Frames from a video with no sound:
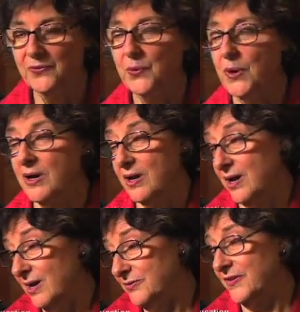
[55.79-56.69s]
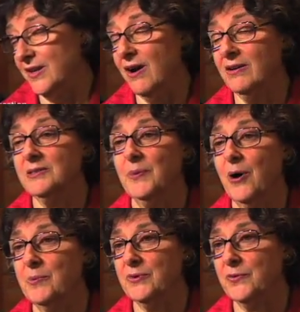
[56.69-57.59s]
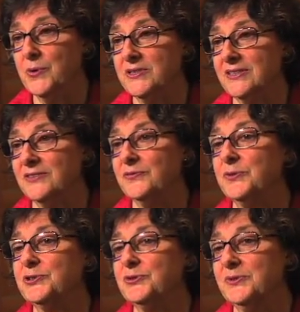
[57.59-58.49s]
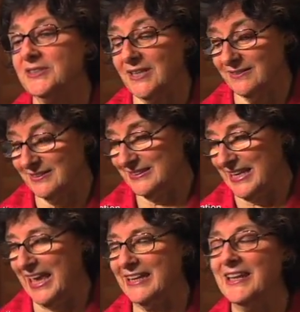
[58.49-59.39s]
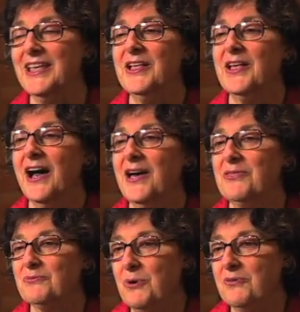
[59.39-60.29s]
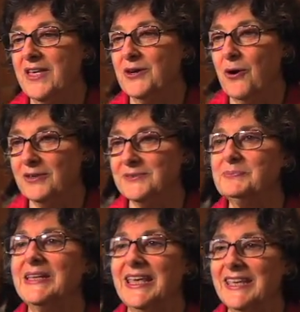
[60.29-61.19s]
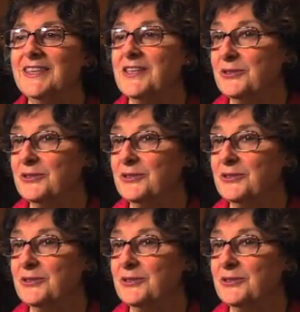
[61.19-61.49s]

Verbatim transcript: for us, for the arts department, of course, is for students to understand uh, the role that arts play in their